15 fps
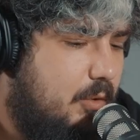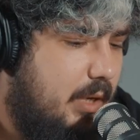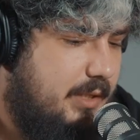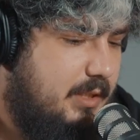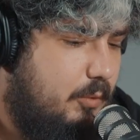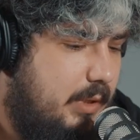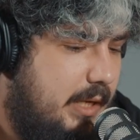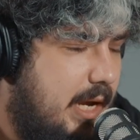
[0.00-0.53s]

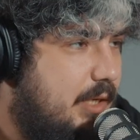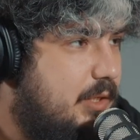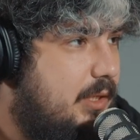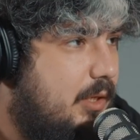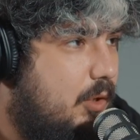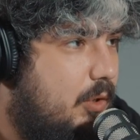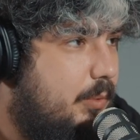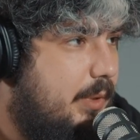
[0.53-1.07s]
Right, so we
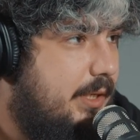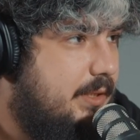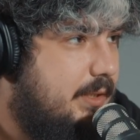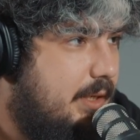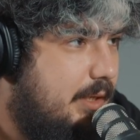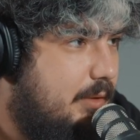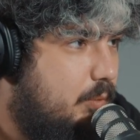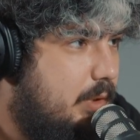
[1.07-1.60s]
actually already
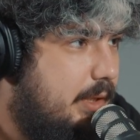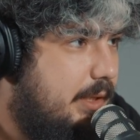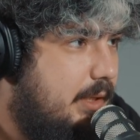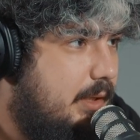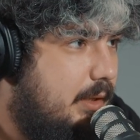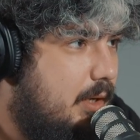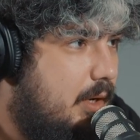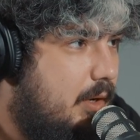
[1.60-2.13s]
started
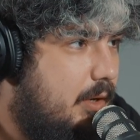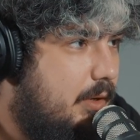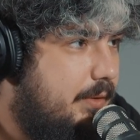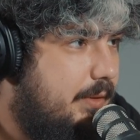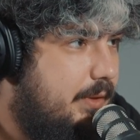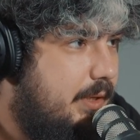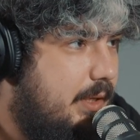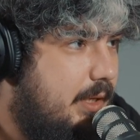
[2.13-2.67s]
working
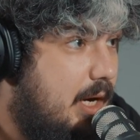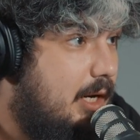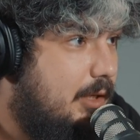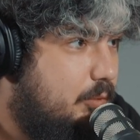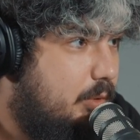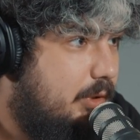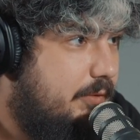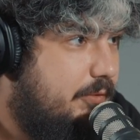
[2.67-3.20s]
on the
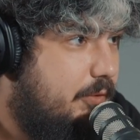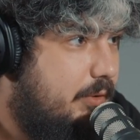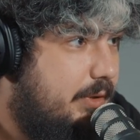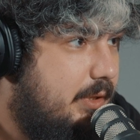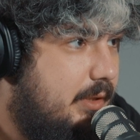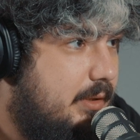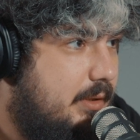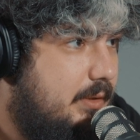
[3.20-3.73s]
artwork for
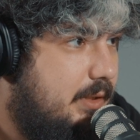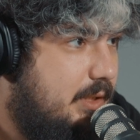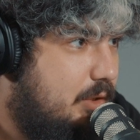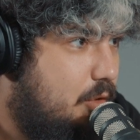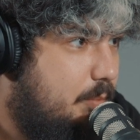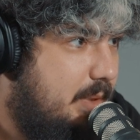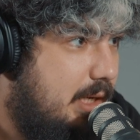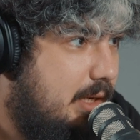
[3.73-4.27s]
the
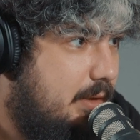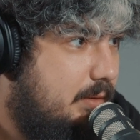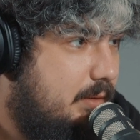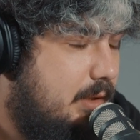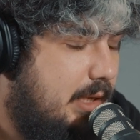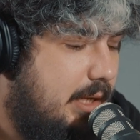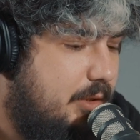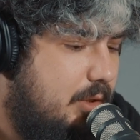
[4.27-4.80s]
Dystopia
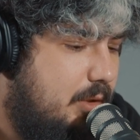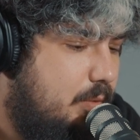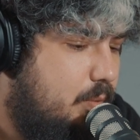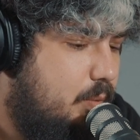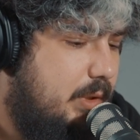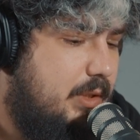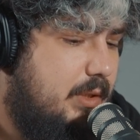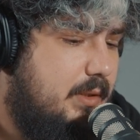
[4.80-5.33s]
collection,
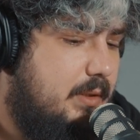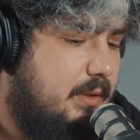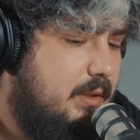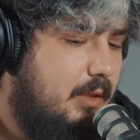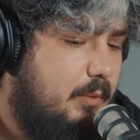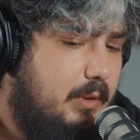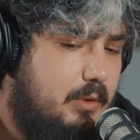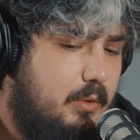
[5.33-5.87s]
which is
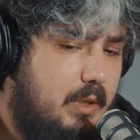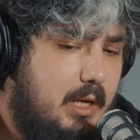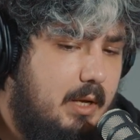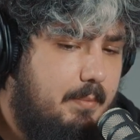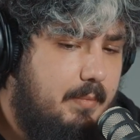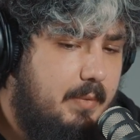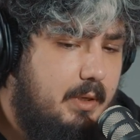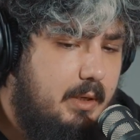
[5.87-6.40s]
going to
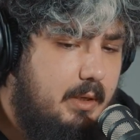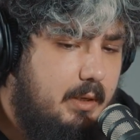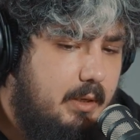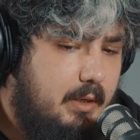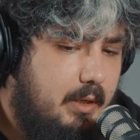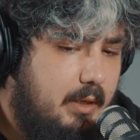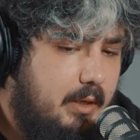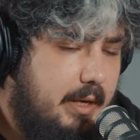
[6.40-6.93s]
come
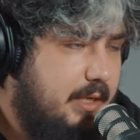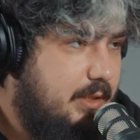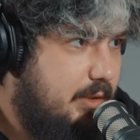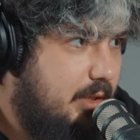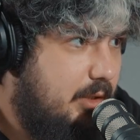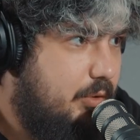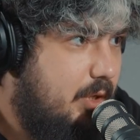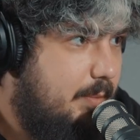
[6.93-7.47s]
as an
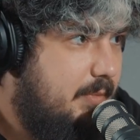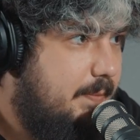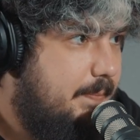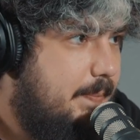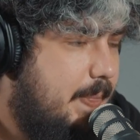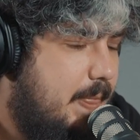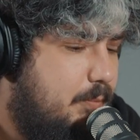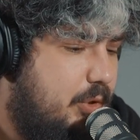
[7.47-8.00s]
airdrop
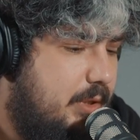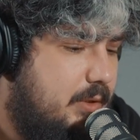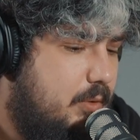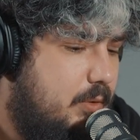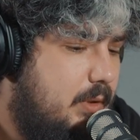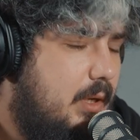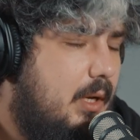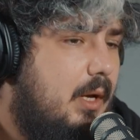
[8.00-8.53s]
pretty soon.